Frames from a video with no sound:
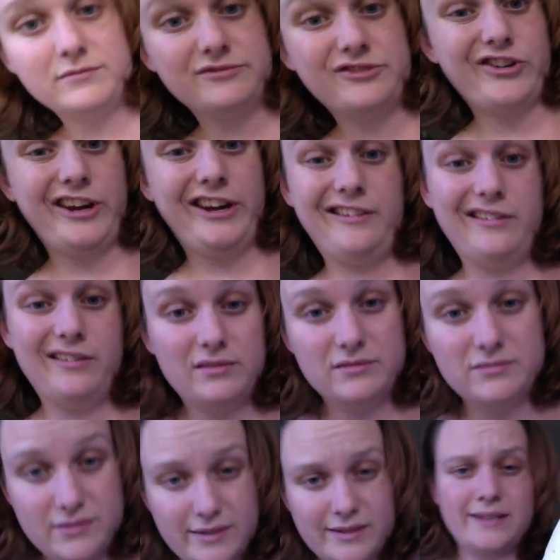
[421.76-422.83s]
grid.
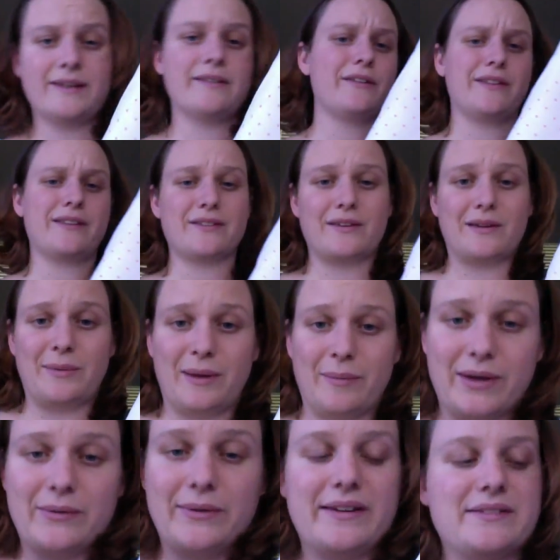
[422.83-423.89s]
There's got to be a
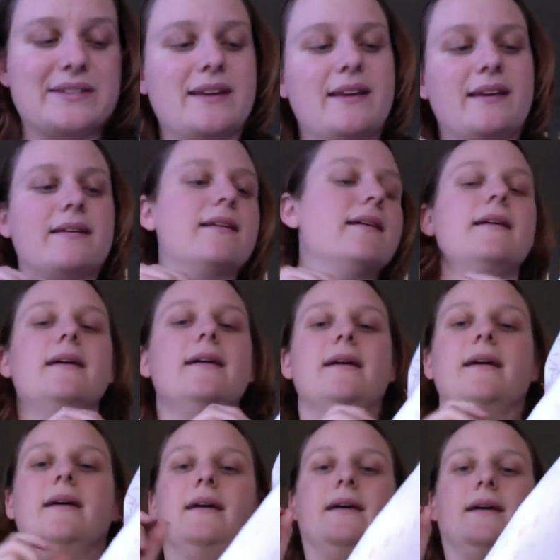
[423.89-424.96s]
better way of saying it.
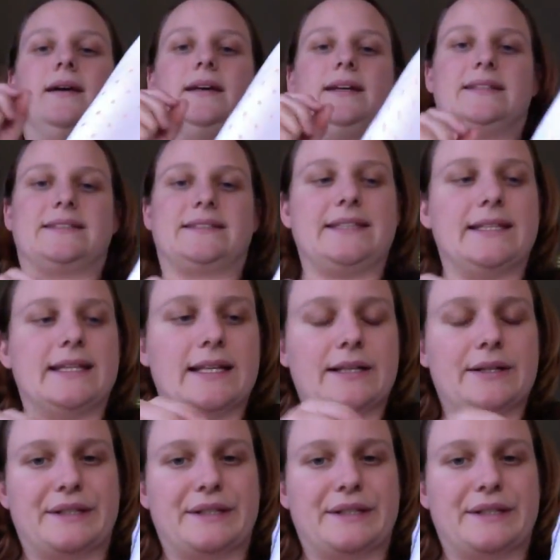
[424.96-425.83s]
Still a little